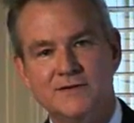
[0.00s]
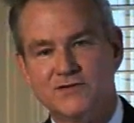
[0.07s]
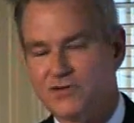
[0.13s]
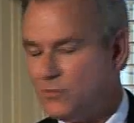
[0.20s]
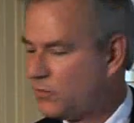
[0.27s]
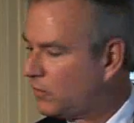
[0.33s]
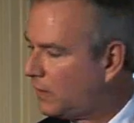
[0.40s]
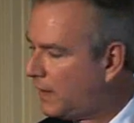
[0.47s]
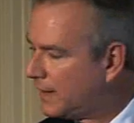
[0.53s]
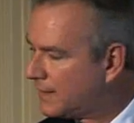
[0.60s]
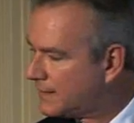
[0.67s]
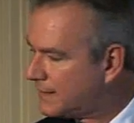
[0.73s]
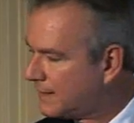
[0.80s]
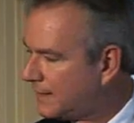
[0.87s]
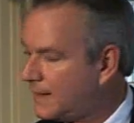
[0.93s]
someone like
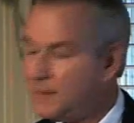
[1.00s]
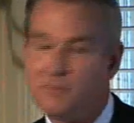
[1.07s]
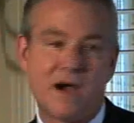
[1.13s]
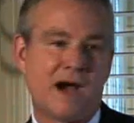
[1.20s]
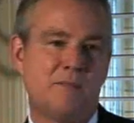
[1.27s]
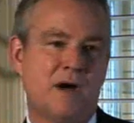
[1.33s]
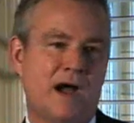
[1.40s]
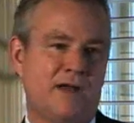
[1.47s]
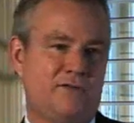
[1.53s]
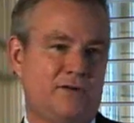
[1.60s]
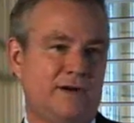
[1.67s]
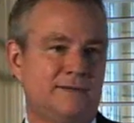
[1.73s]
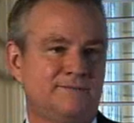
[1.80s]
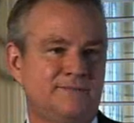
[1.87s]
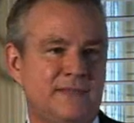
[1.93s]
Bob
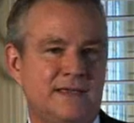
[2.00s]
Iwrey?